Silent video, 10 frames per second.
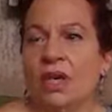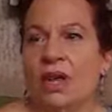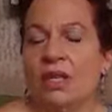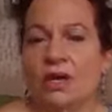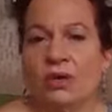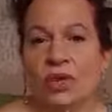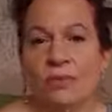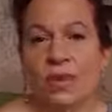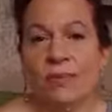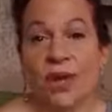you know, can
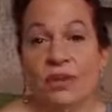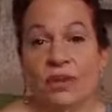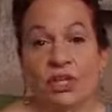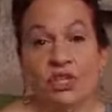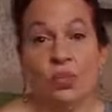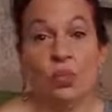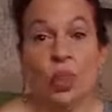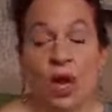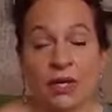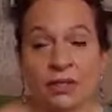be about the things you
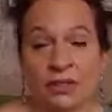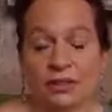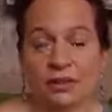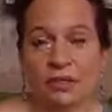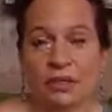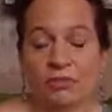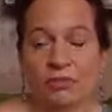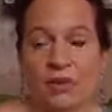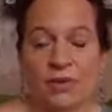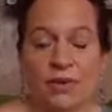want
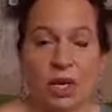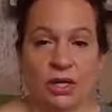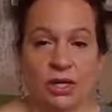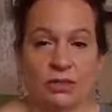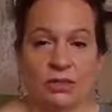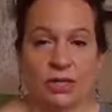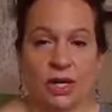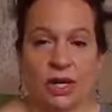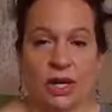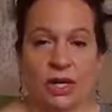maybe not
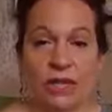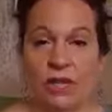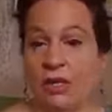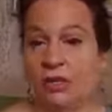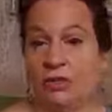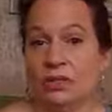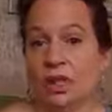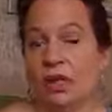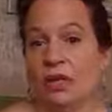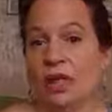necessarily the things
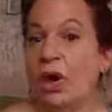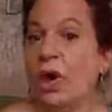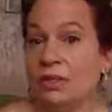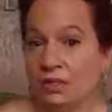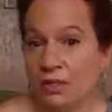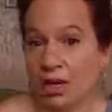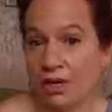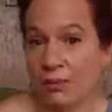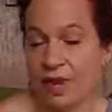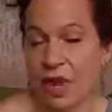that God is
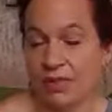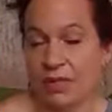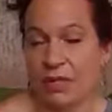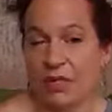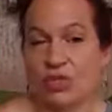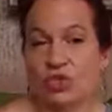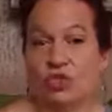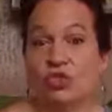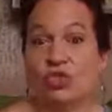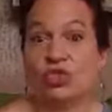talking about, but the things your
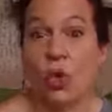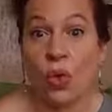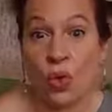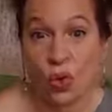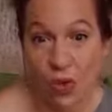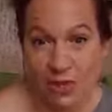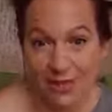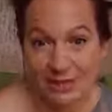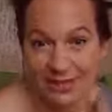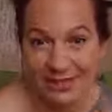soul
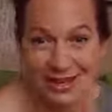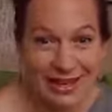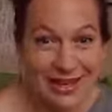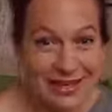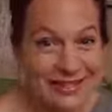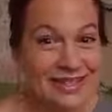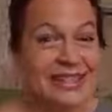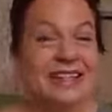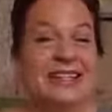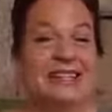wants. Ha!
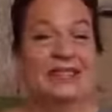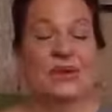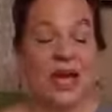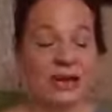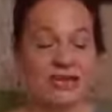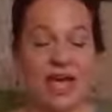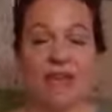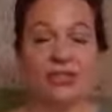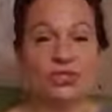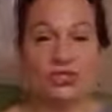So you have to
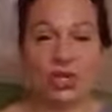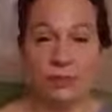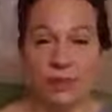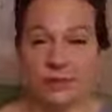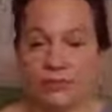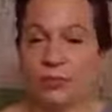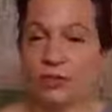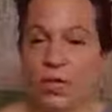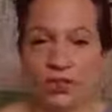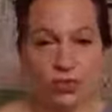have discernment, but
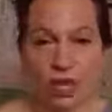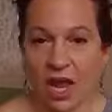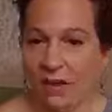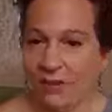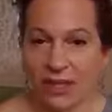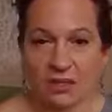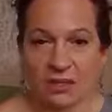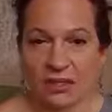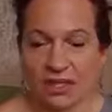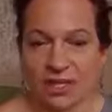that's okay because
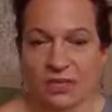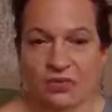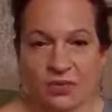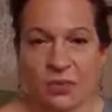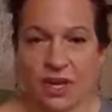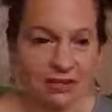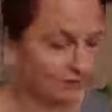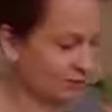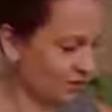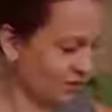it's a gift, right?
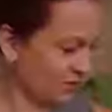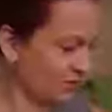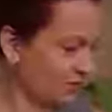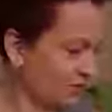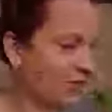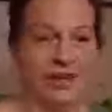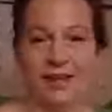Of the